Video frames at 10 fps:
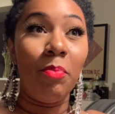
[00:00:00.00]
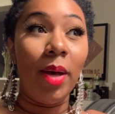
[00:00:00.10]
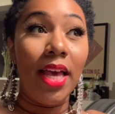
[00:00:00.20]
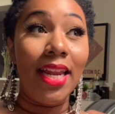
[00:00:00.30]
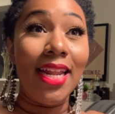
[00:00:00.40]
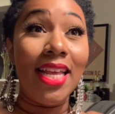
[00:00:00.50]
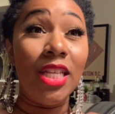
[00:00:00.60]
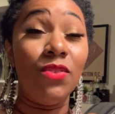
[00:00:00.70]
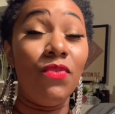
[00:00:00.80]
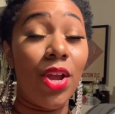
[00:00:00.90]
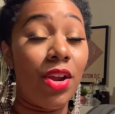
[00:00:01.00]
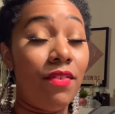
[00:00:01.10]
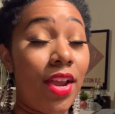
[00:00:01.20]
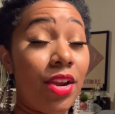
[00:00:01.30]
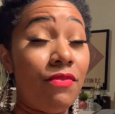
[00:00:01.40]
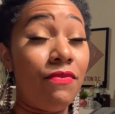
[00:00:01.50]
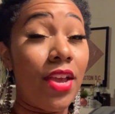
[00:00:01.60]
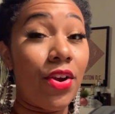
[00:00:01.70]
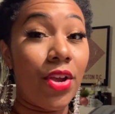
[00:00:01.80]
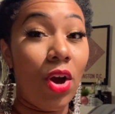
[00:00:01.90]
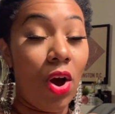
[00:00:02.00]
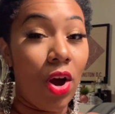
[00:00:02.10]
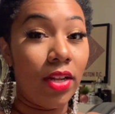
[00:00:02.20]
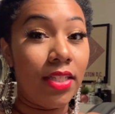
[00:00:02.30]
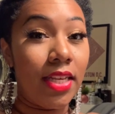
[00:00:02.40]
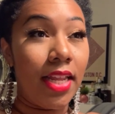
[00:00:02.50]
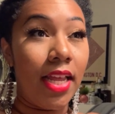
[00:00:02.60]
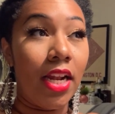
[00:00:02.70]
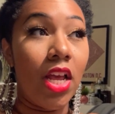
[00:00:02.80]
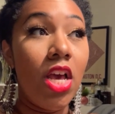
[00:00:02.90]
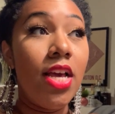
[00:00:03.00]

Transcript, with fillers: but it is very, very, very hard to get in.